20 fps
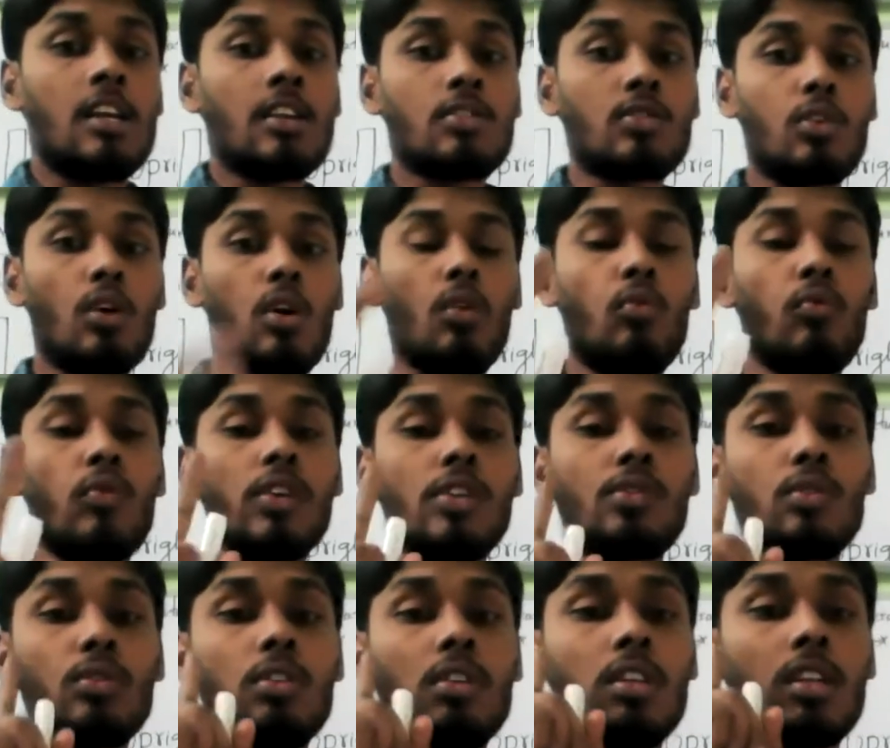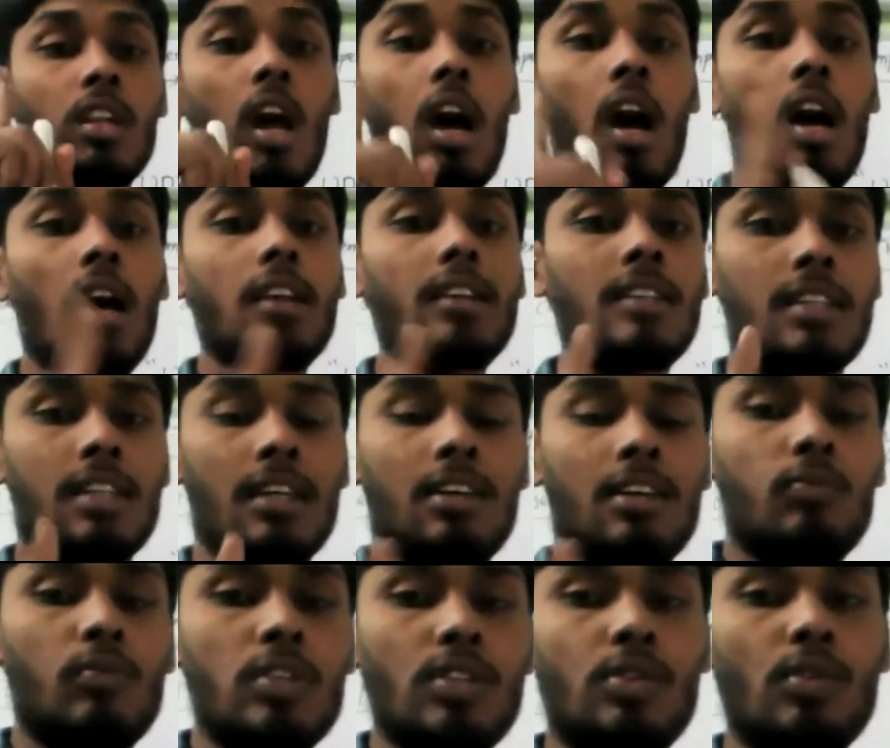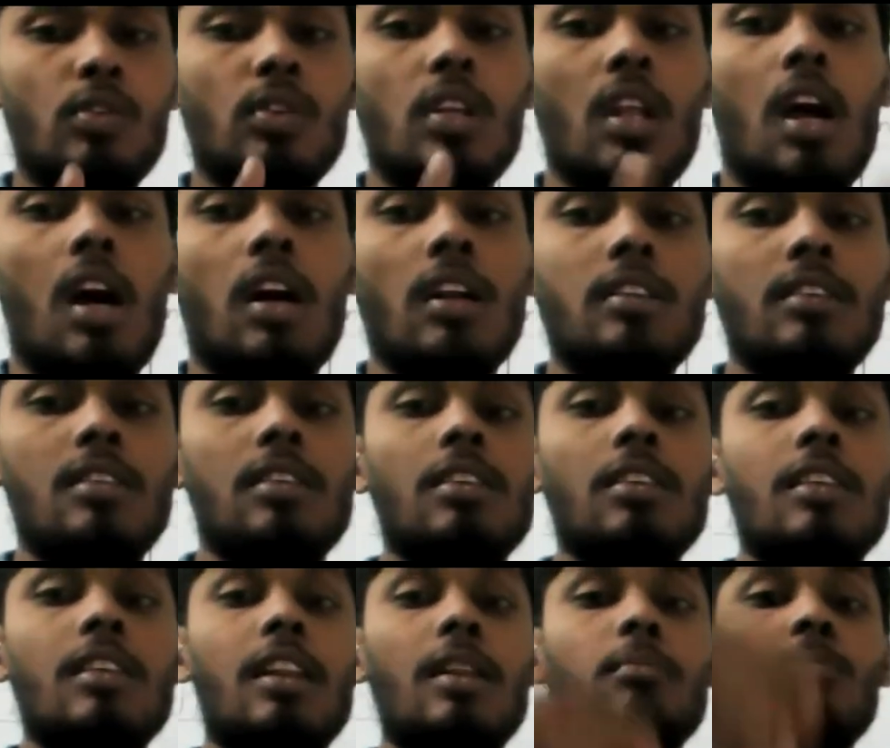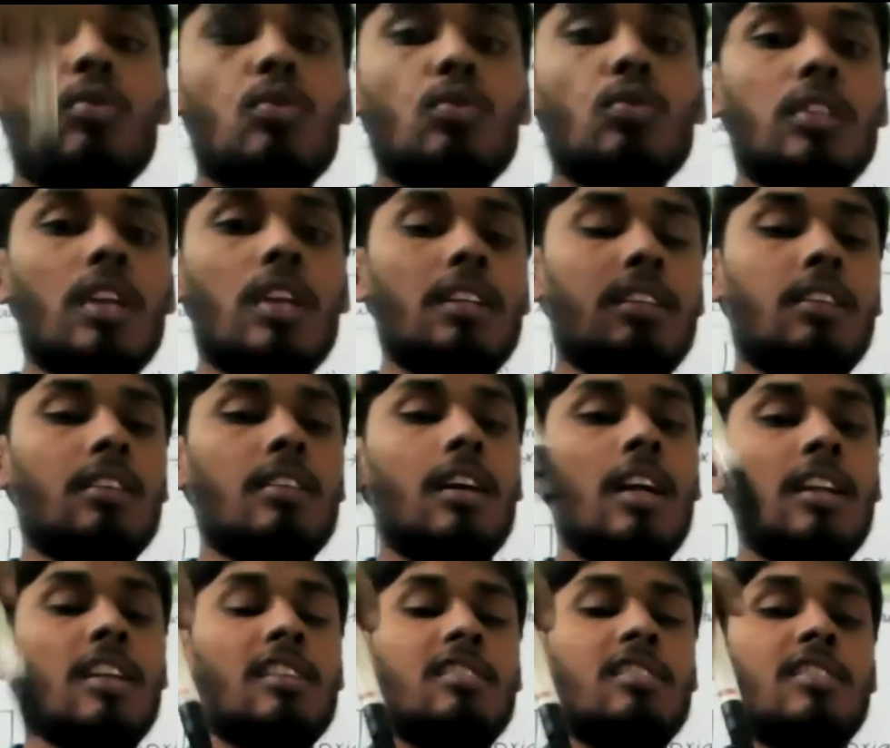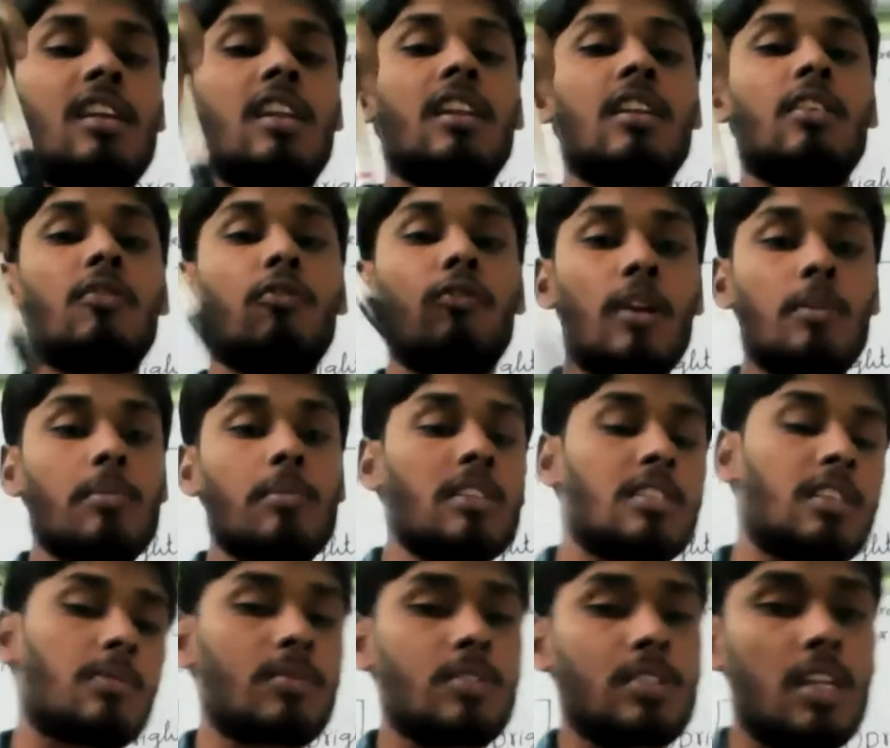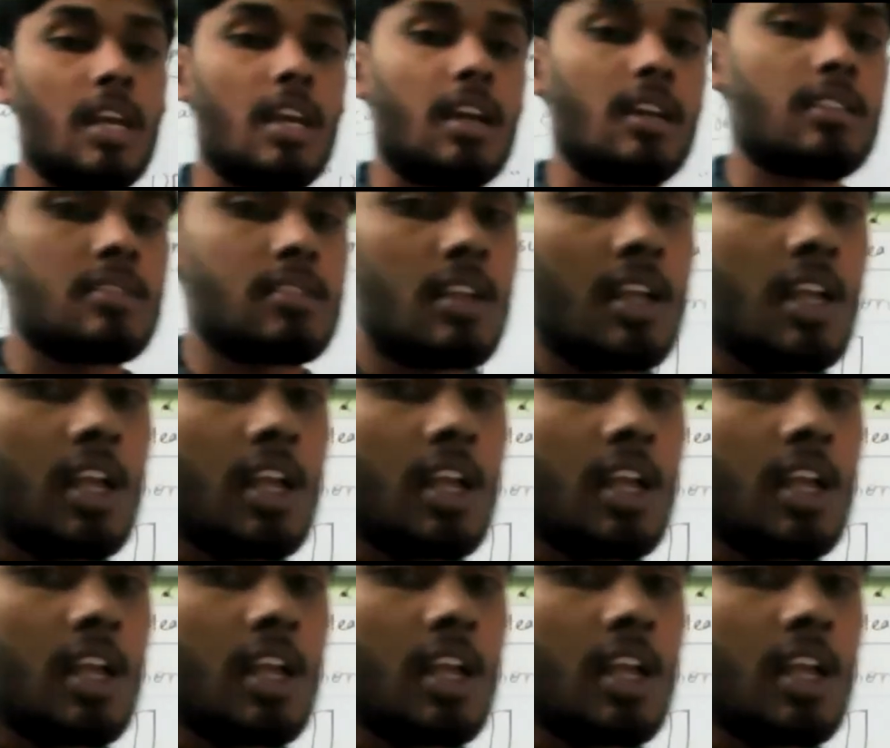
So we should not remove that understanding from the substance.